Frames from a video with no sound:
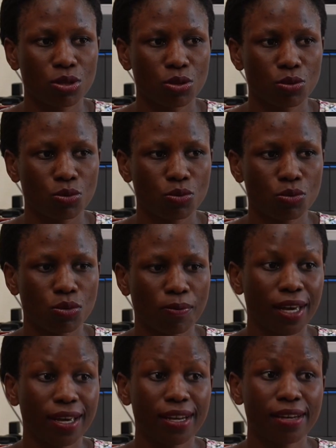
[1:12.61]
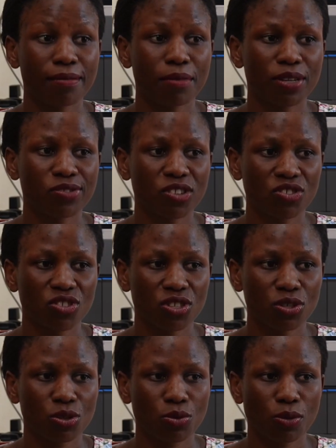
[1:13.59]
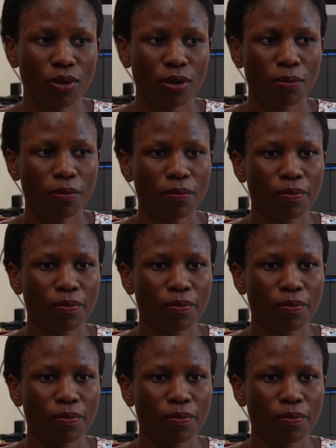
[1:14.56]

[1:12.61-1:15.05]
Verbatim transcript: to get messages to them.